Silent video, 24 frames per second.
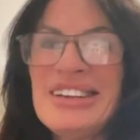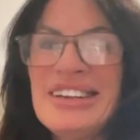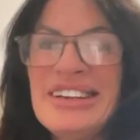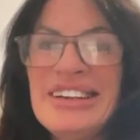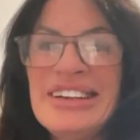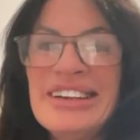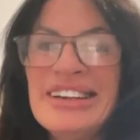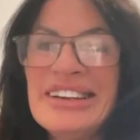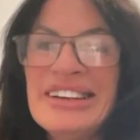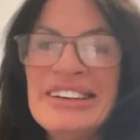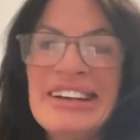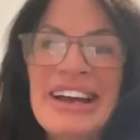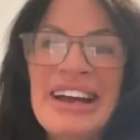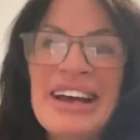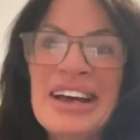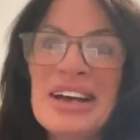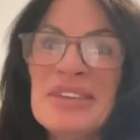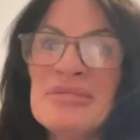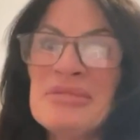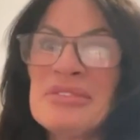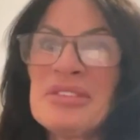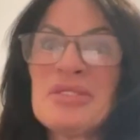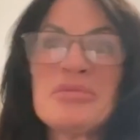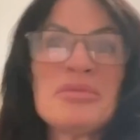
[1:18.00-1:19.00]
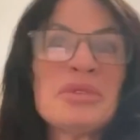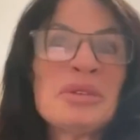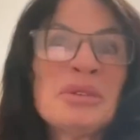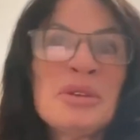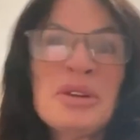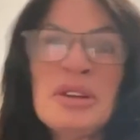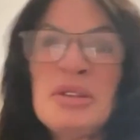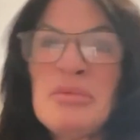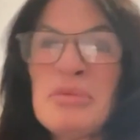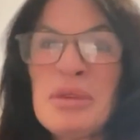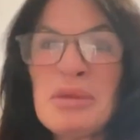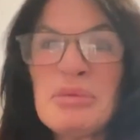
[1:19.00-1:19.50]
hear from a
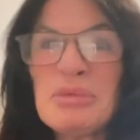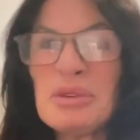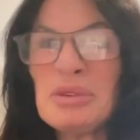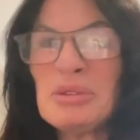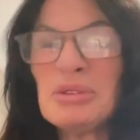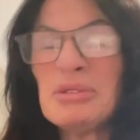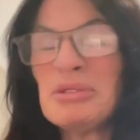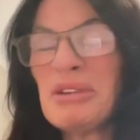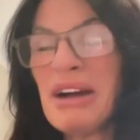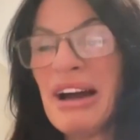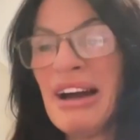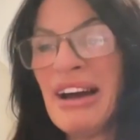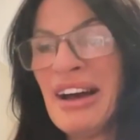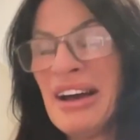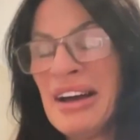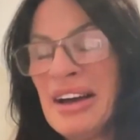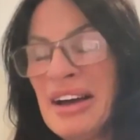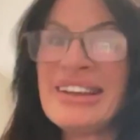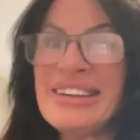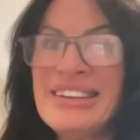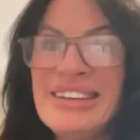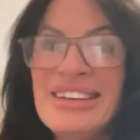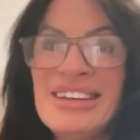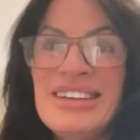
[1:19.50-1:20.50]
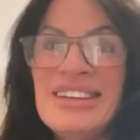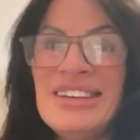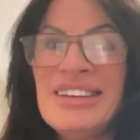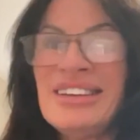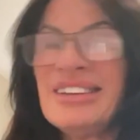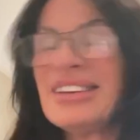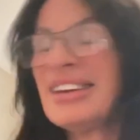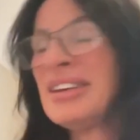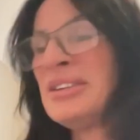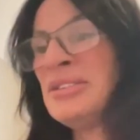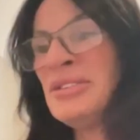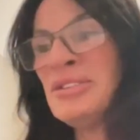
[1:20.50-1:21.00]
lot of people,
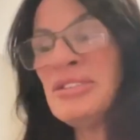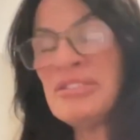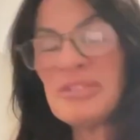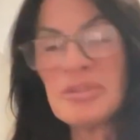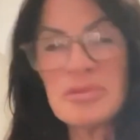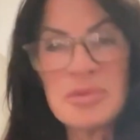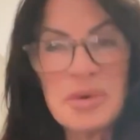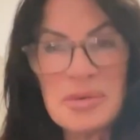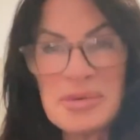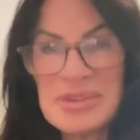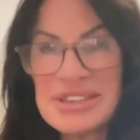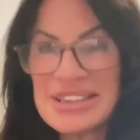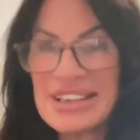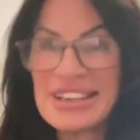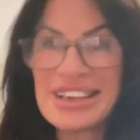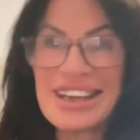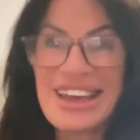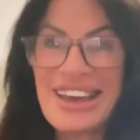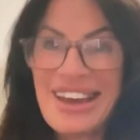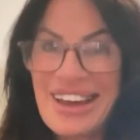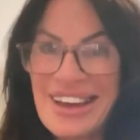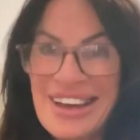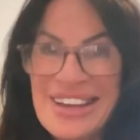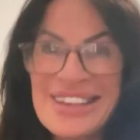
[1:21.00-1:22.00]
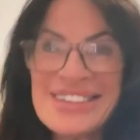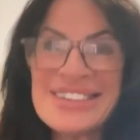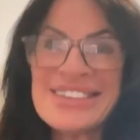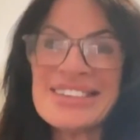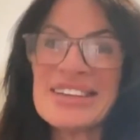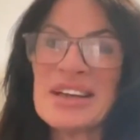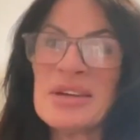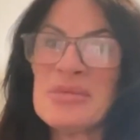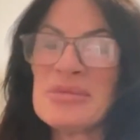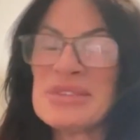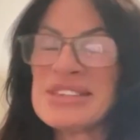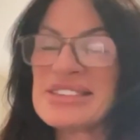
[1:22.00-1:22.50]
i.e. I knew from I was a kid
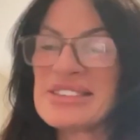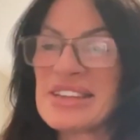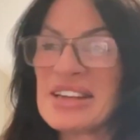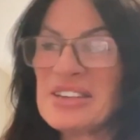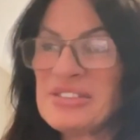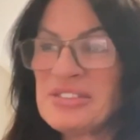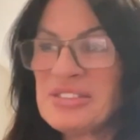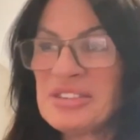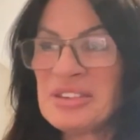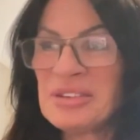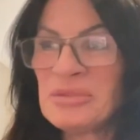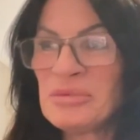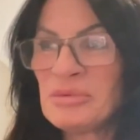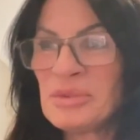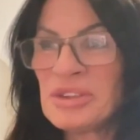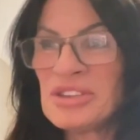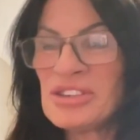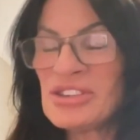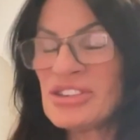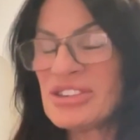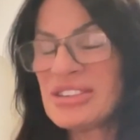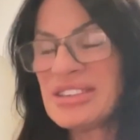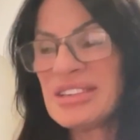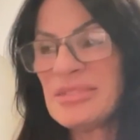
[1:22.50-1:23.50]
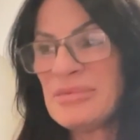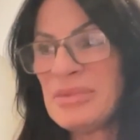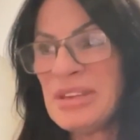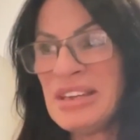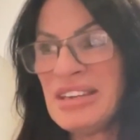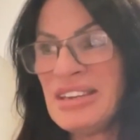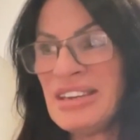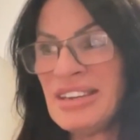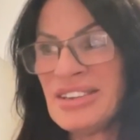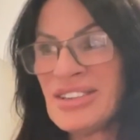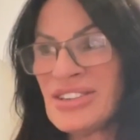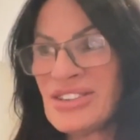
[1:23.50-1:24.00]
I was different, which to
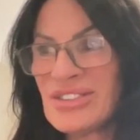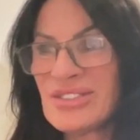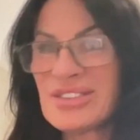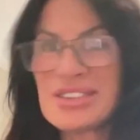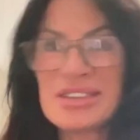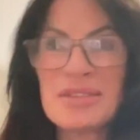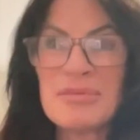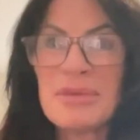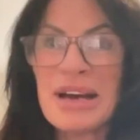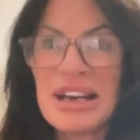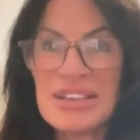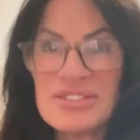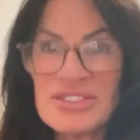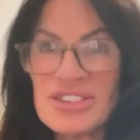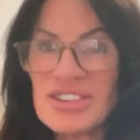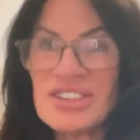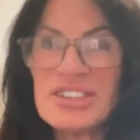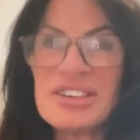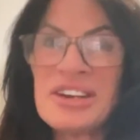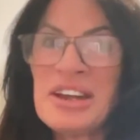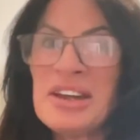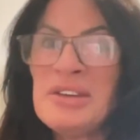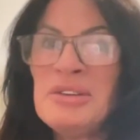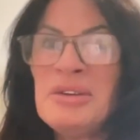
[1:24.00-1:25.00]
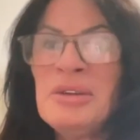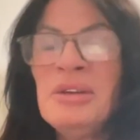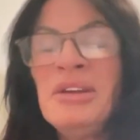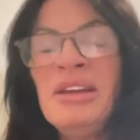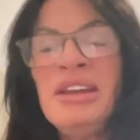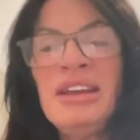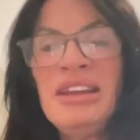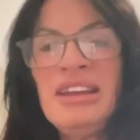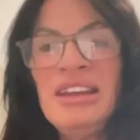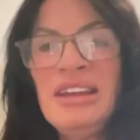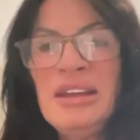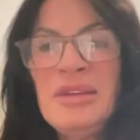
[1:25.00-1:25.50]
me is just a mantra now.
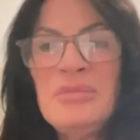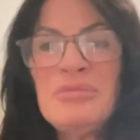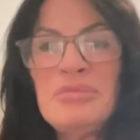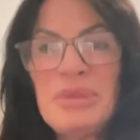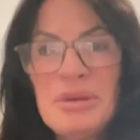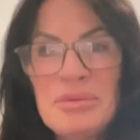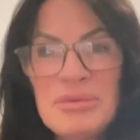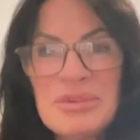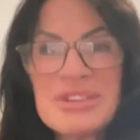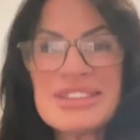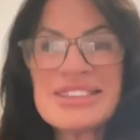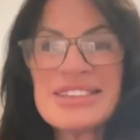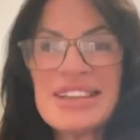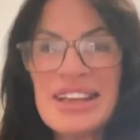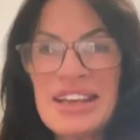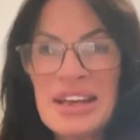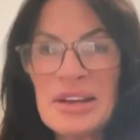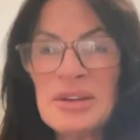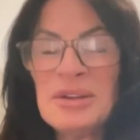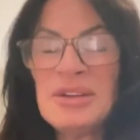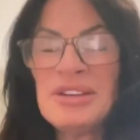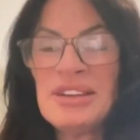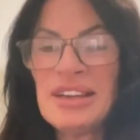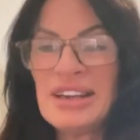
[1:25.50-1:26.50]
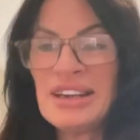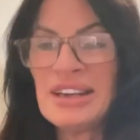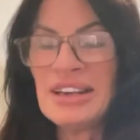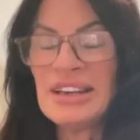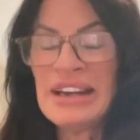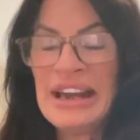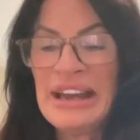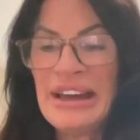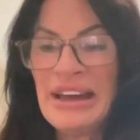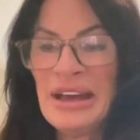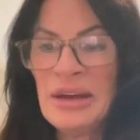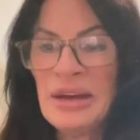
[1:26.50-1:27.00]
People say out
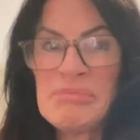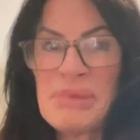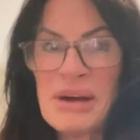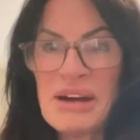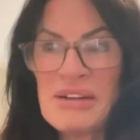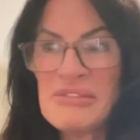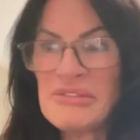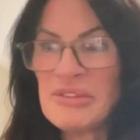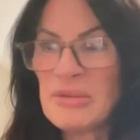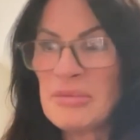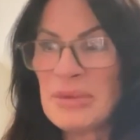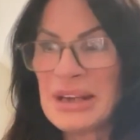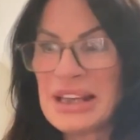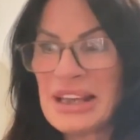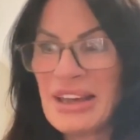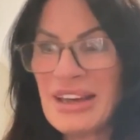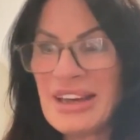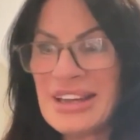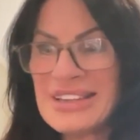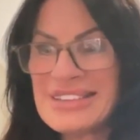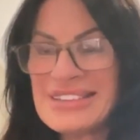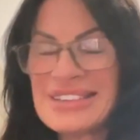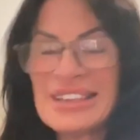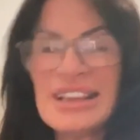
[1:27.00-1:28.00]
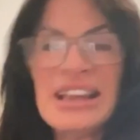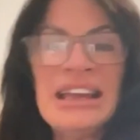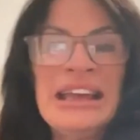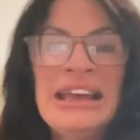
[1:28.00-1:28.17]
there, but from a kid,